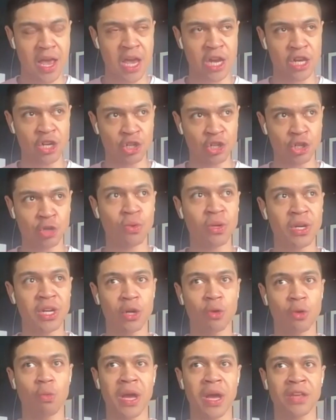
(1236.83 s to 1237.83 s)
and do it
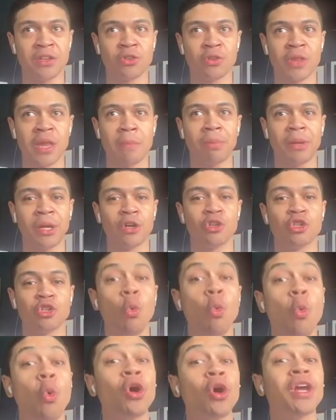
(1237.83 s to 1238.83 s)
in a way so that players
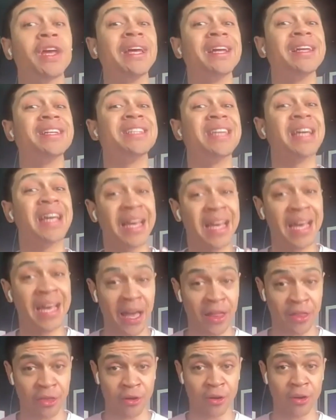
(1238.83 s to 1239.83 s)
are working
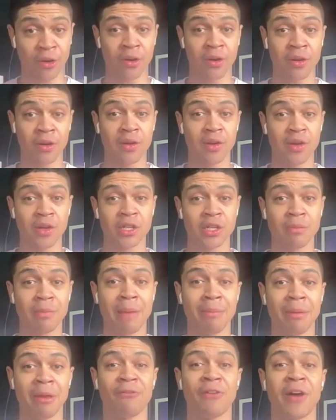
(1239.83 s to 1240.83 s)
together to
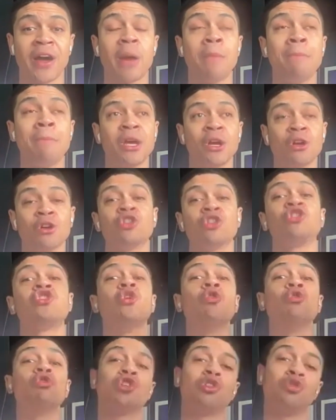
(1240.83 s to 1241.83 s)
maybe fight a bigger
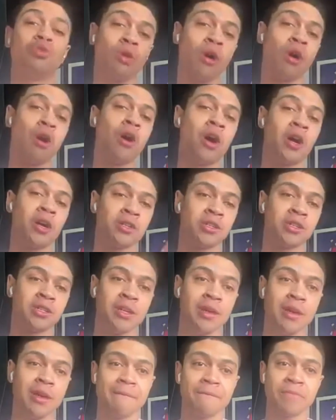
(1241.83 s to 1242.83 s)
social
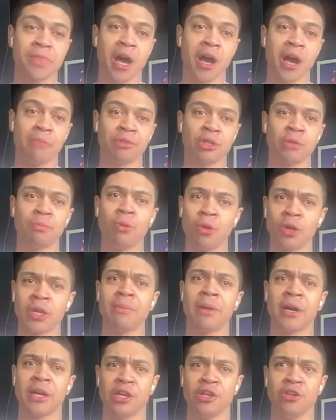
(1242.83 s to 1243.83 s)
cause? So
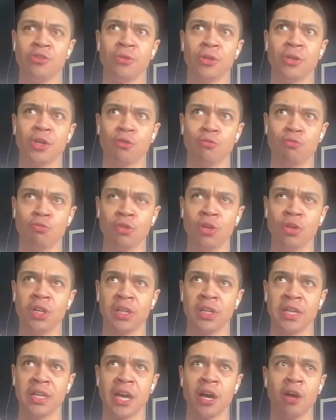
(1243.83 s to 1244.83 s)
Pokemon and Yu-Gi-Oh
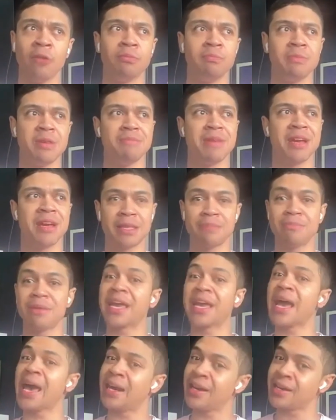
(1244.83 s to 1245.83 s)
really helped me make the
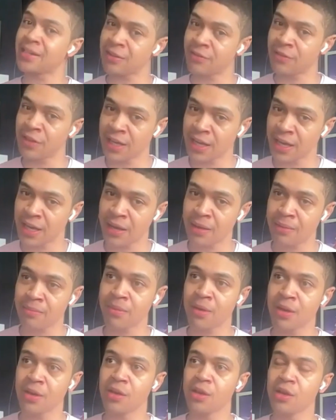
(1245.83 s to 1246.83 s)
mechanics of the
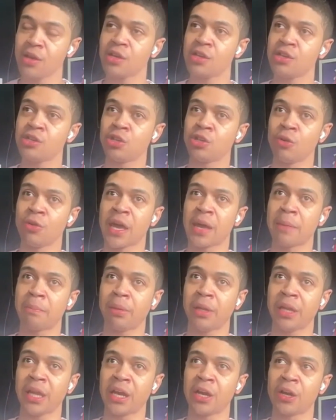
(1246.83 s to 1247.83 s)
game so that
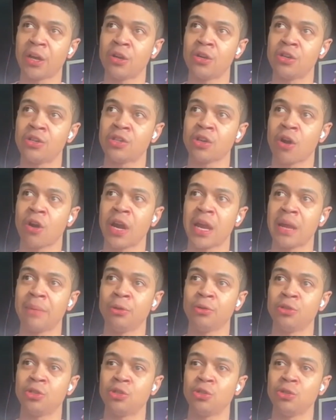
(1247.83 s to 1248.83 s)
players are
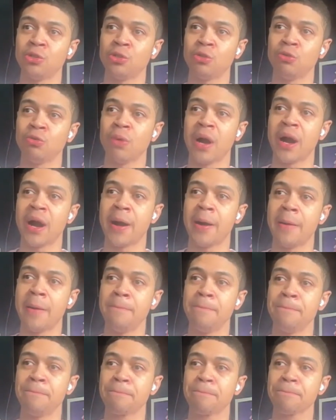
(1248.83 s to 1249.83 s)
able to
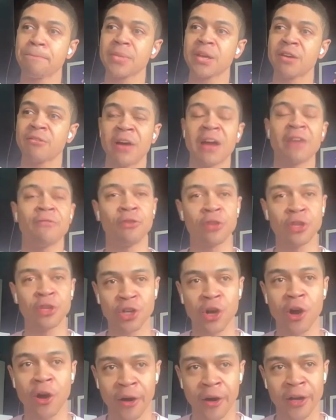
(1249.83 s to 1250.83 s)
fight for
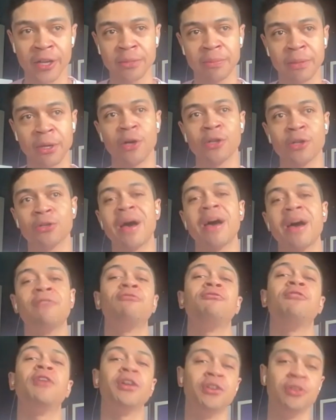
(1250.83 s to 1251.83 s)
this cause, but also have
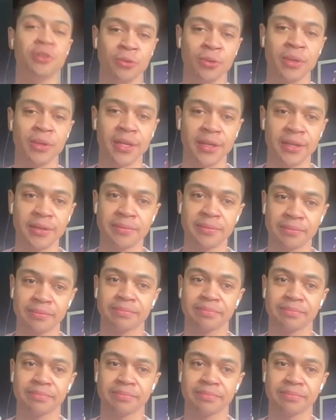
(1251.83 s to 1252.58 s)
fun doing it.